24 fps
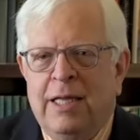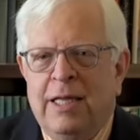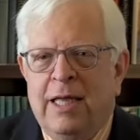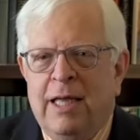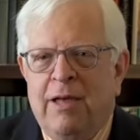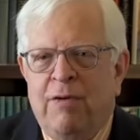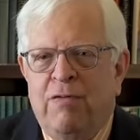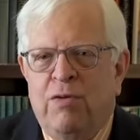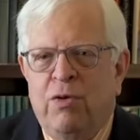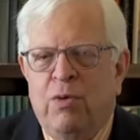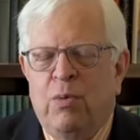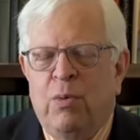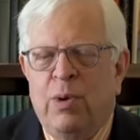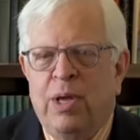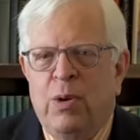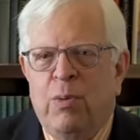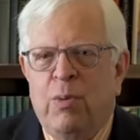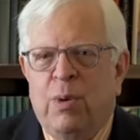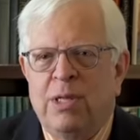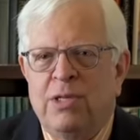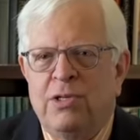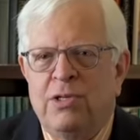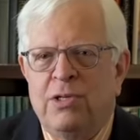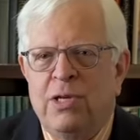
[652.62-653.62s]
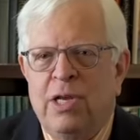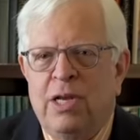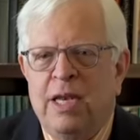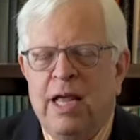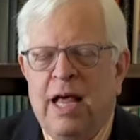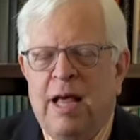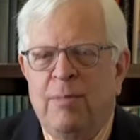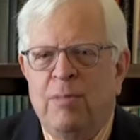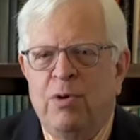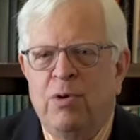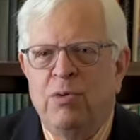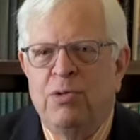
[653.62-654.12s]
If you read what
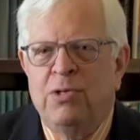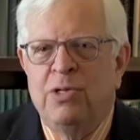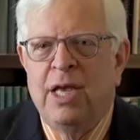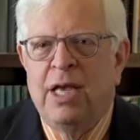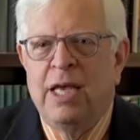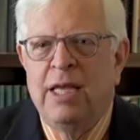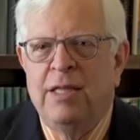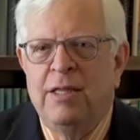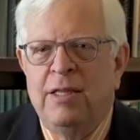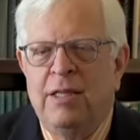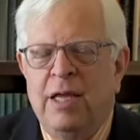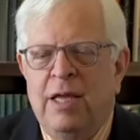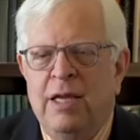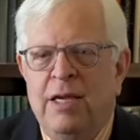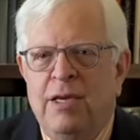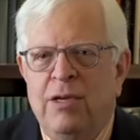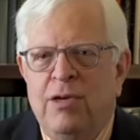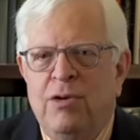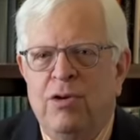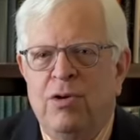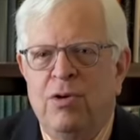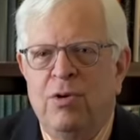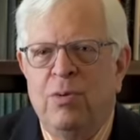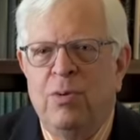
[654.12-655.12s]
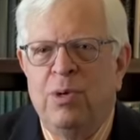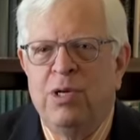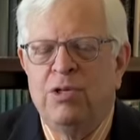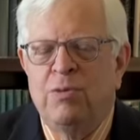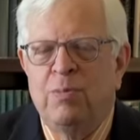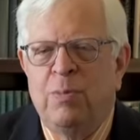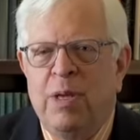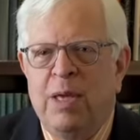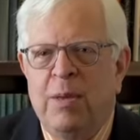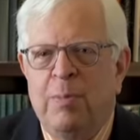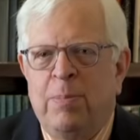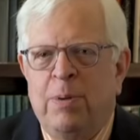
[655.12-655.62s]
Saddam Hussein did to his
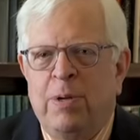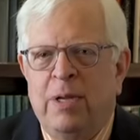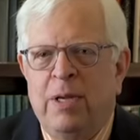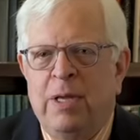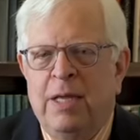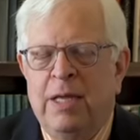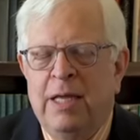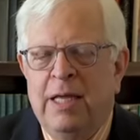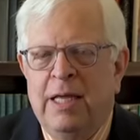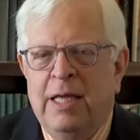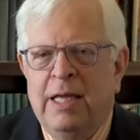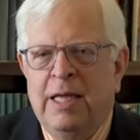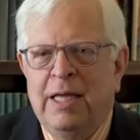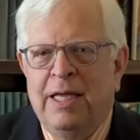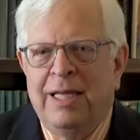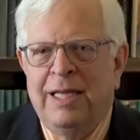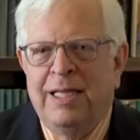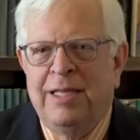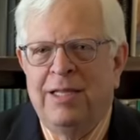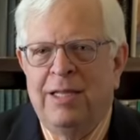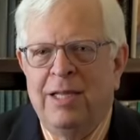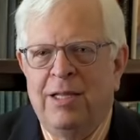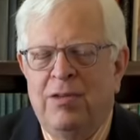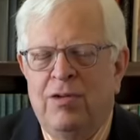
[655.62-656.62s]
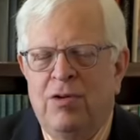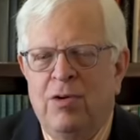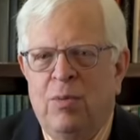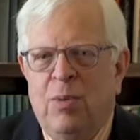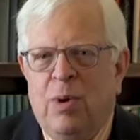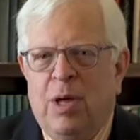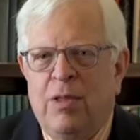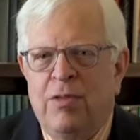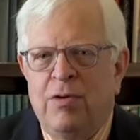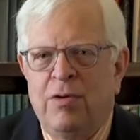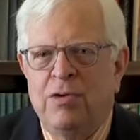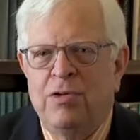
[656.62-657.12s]
people and did to
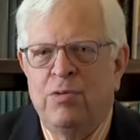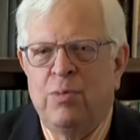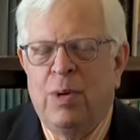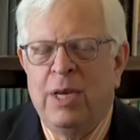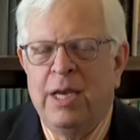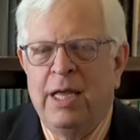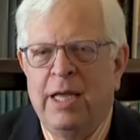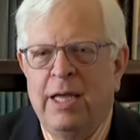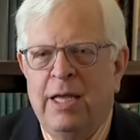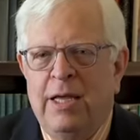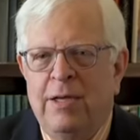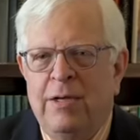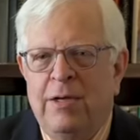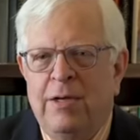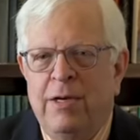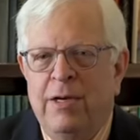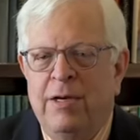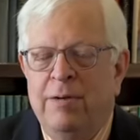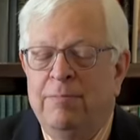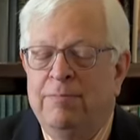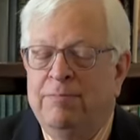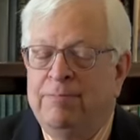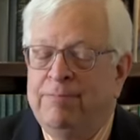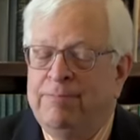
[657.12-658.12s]
others when he could,